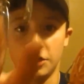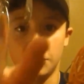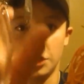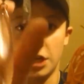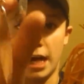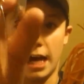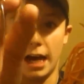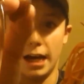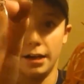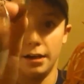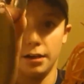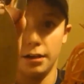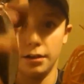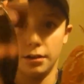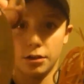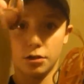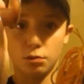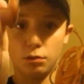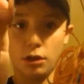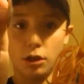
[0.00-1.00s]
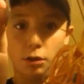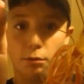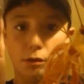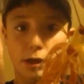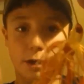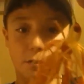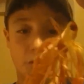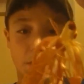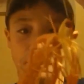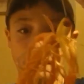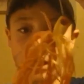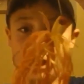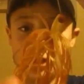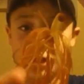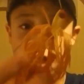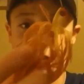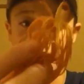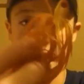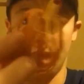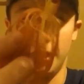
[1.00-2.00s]
a shad, Swillow blade would be a
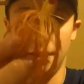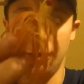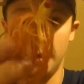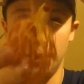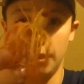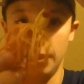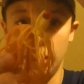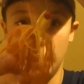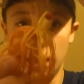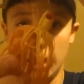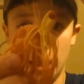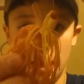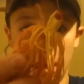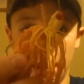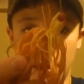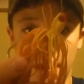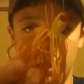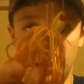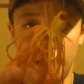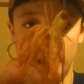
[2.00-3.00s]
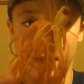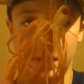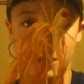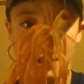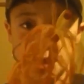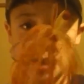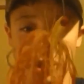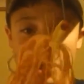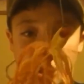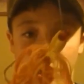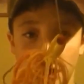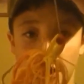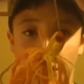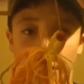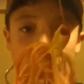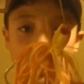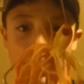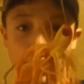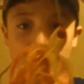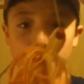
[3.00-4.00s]
shad, and then the
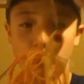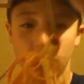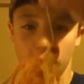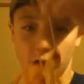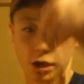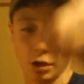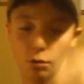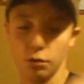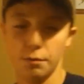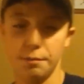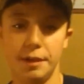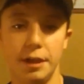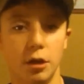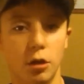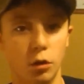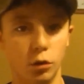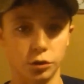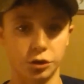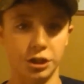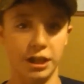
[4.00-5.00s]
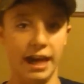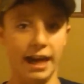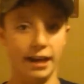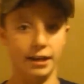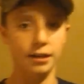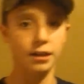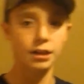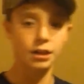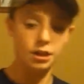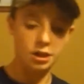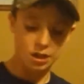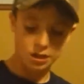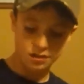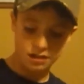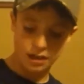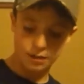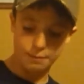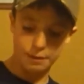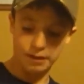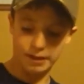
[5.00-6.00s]
skirt and hook would be a whole shad.
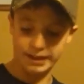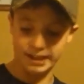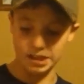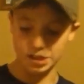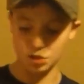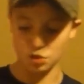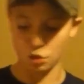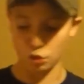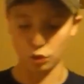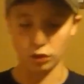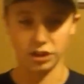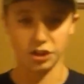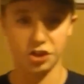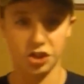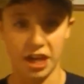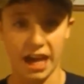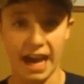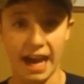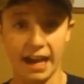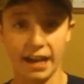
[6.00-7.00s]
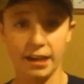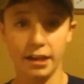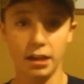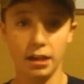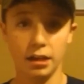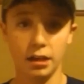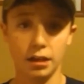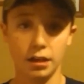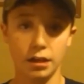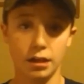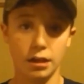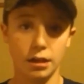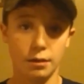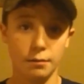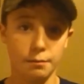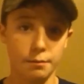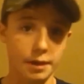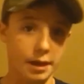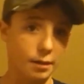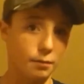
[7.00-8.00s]
So it'd be like a school of shad
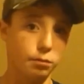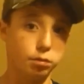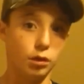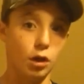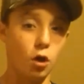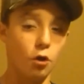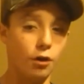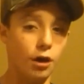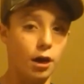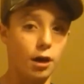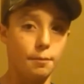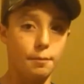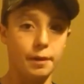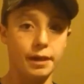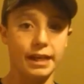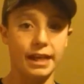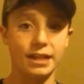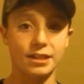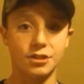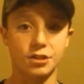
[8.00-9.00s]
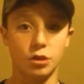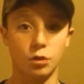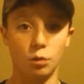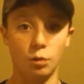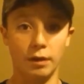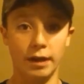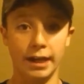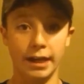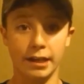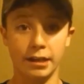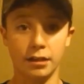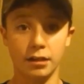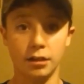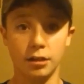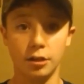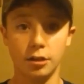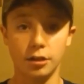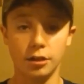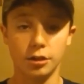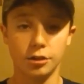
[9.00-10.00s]
being blown up against the wind.
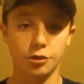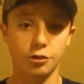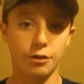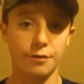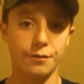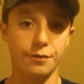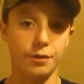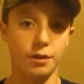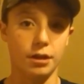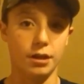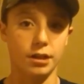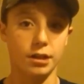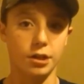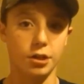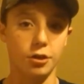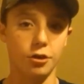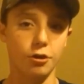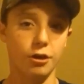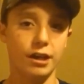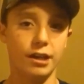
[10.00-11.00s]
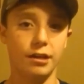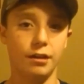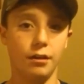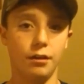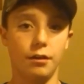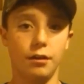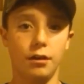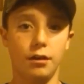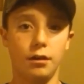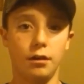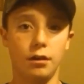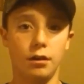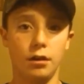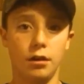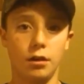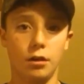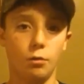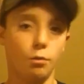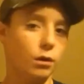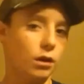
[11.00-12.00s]
So if you're in
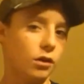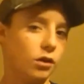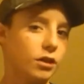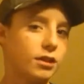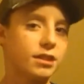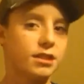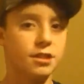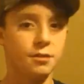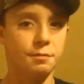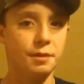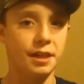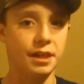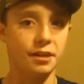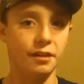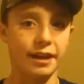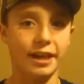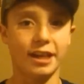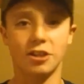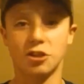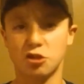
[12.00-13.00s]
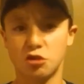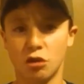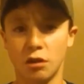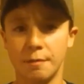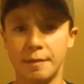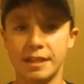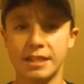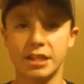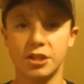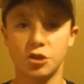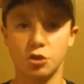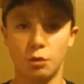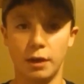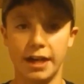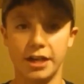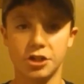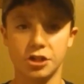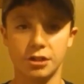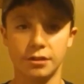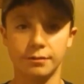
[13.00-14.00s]
what looks to be like a stormy
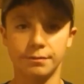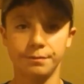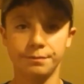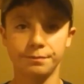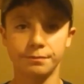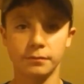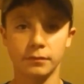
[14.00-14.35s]
situation,